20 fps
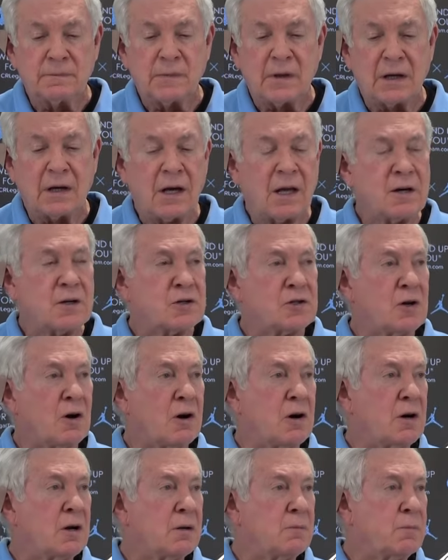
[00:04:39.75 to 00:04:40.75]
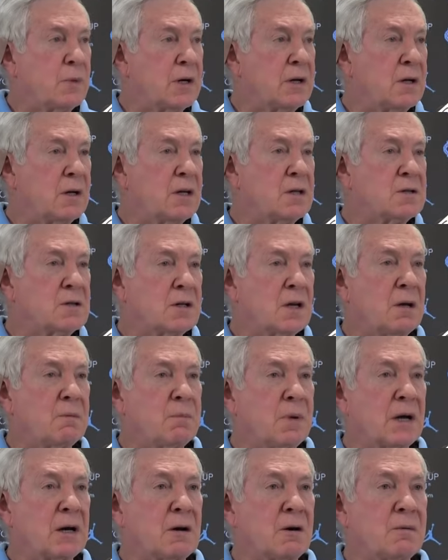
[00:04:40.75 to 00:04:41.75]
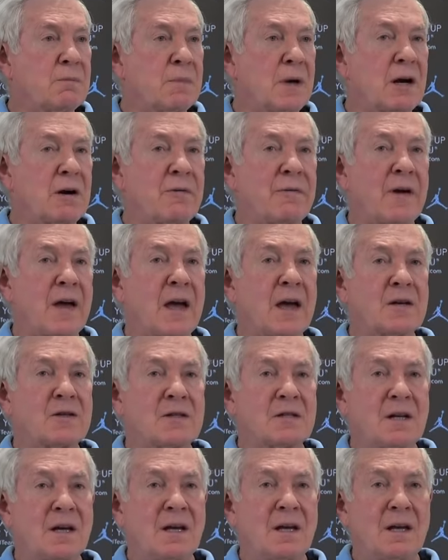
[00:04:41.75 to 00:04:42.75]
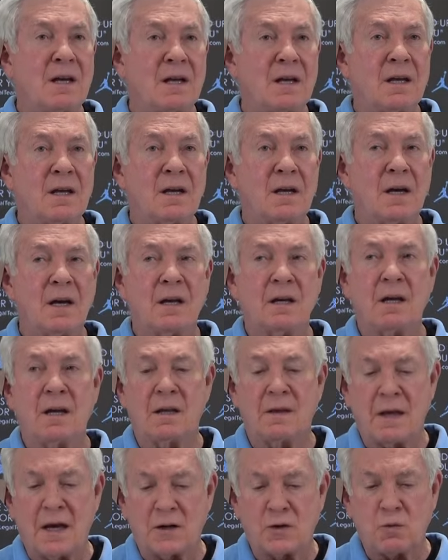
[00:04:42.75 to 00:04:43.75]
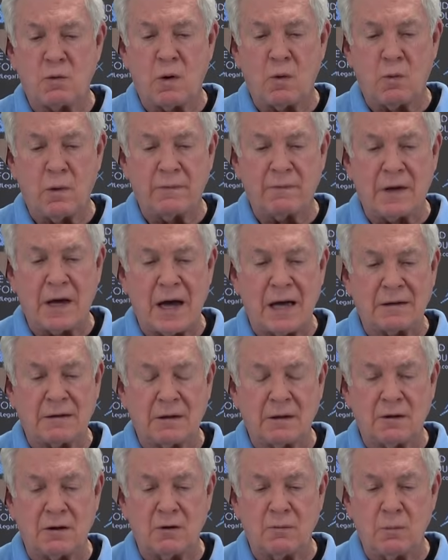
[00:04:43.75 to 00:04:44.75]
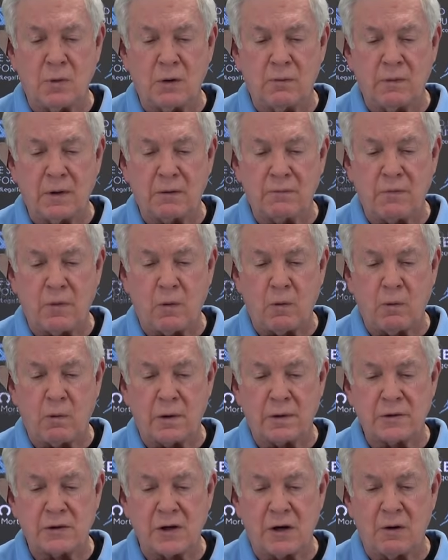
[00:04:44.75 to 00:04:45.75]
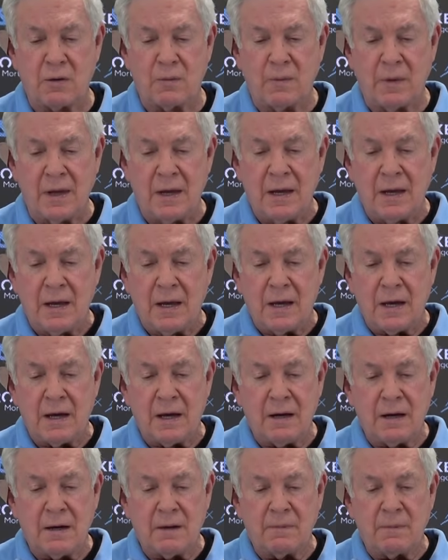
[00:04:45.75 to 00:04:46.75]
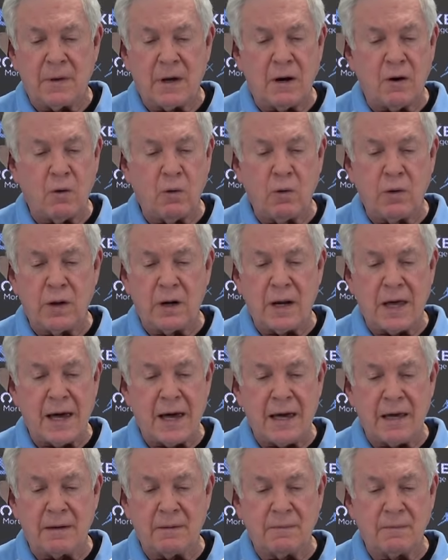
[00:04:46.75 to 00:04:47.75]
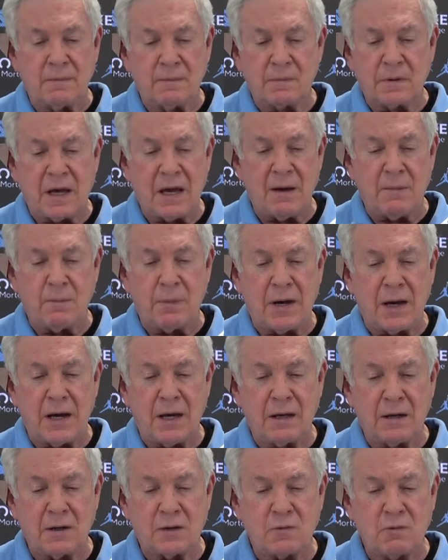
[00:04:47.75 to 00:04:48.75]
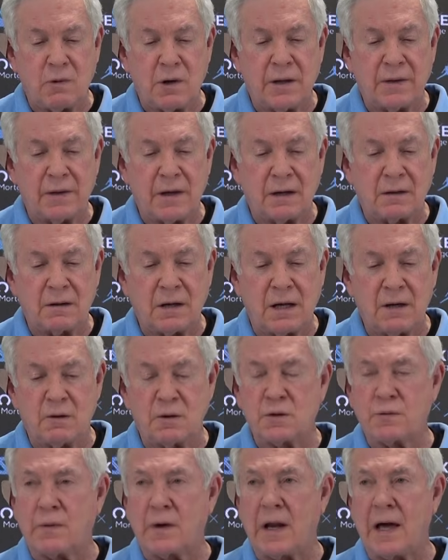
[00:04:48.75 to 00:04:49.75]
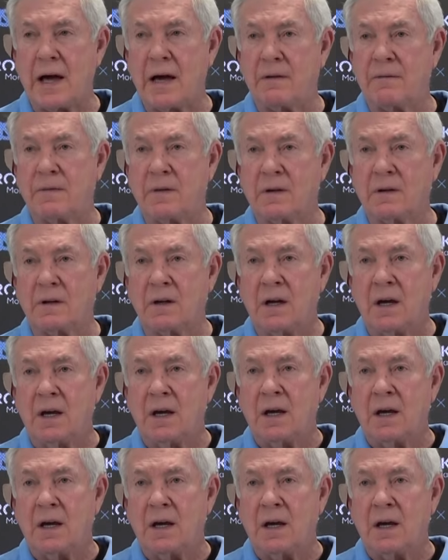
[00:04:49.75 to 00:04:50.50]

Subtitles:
They got us started, but it needs to get bigger and better fast. And that's what we've got to do moving forward. So the Hold the Line campaign is one that Heels for Life and